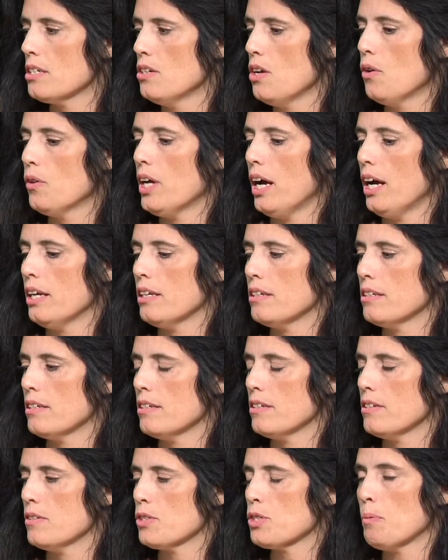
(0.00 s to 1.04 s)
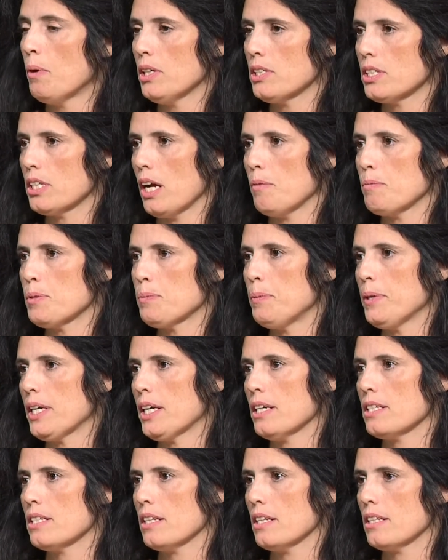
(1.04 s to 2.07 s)
know that small steps,
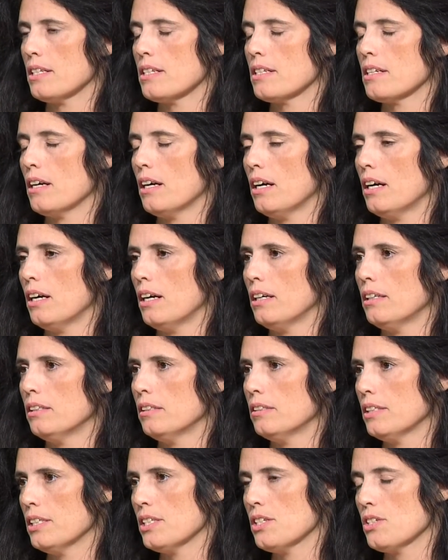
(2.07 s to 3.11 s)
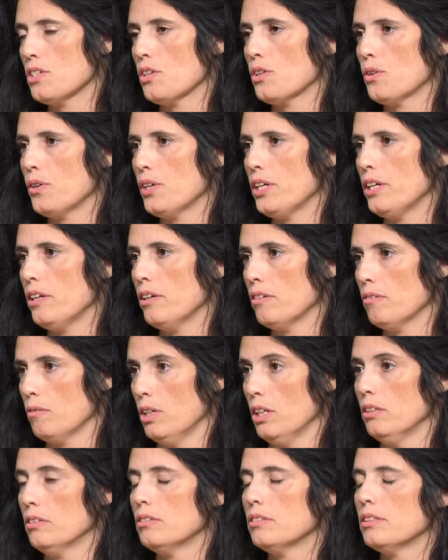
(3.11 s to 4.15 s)
because it's this is a 30-year,
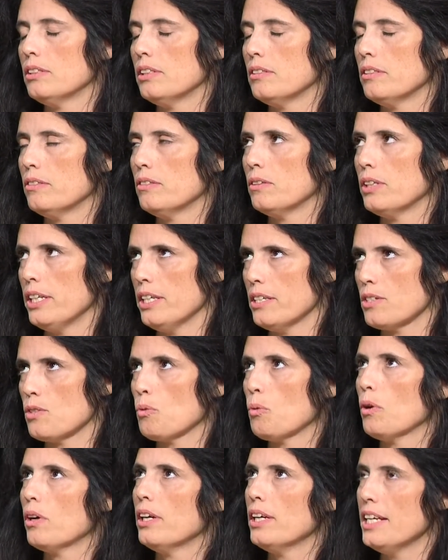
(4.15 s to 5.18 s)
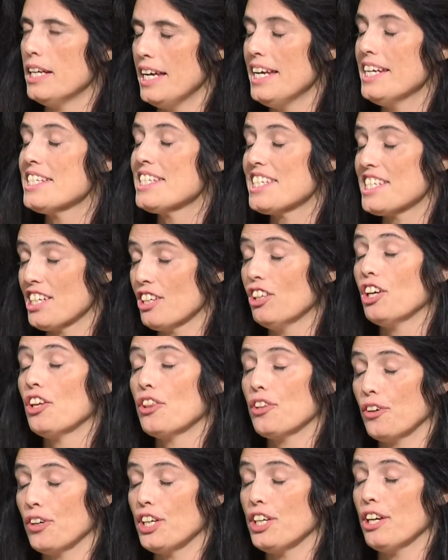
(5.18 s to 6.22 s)
well, it's still
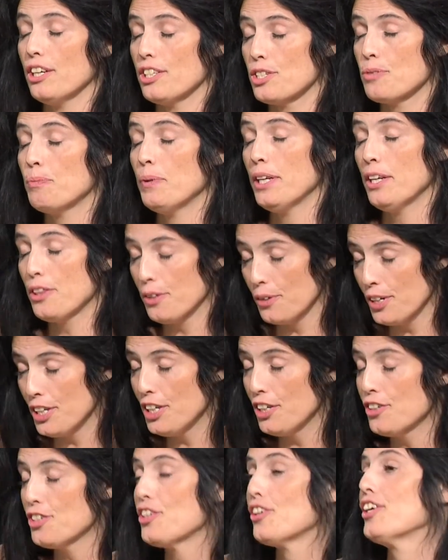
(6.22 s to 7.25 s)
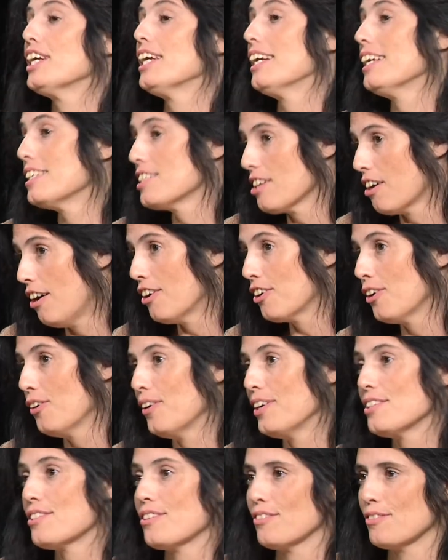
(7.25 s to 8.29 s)
it's been a 30-year journey, and it's
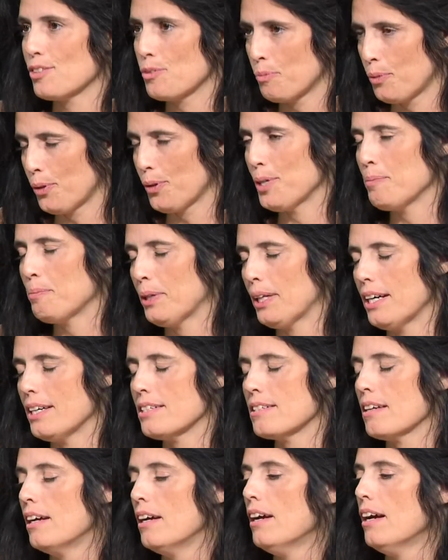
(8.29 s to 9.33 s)
ongoing, so it's 30 plus.